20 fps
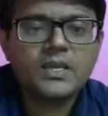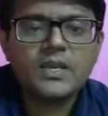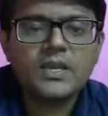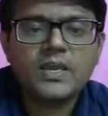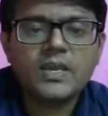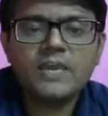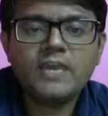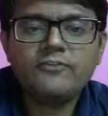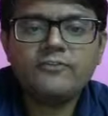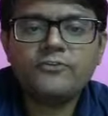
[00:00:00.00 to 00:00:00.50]

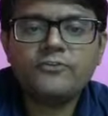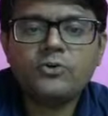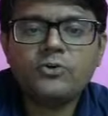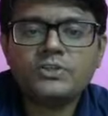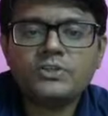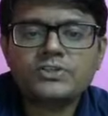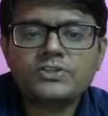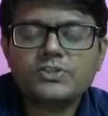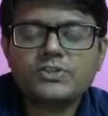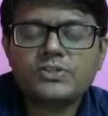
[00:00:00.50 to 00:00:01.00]
A
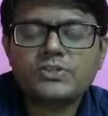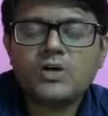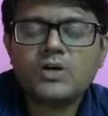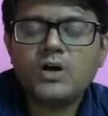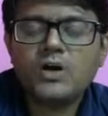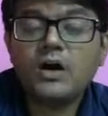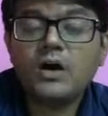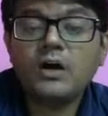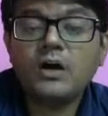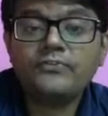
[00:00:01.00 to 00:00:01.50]
force
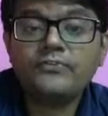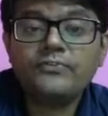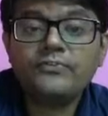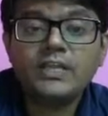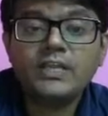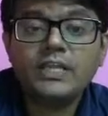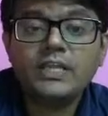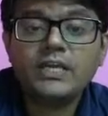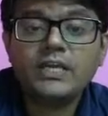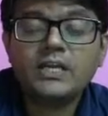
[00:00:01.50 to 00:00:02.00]
of
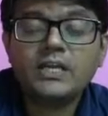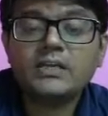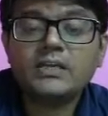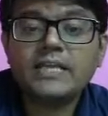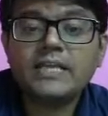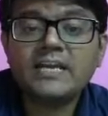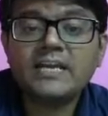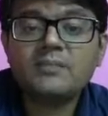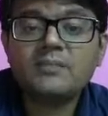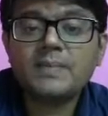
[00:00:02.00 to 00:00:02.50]

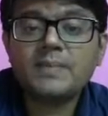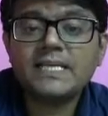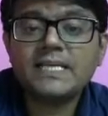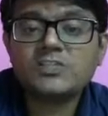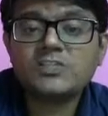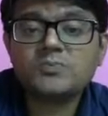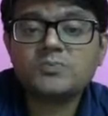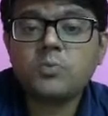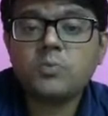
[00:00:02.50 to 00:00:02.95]
10 plus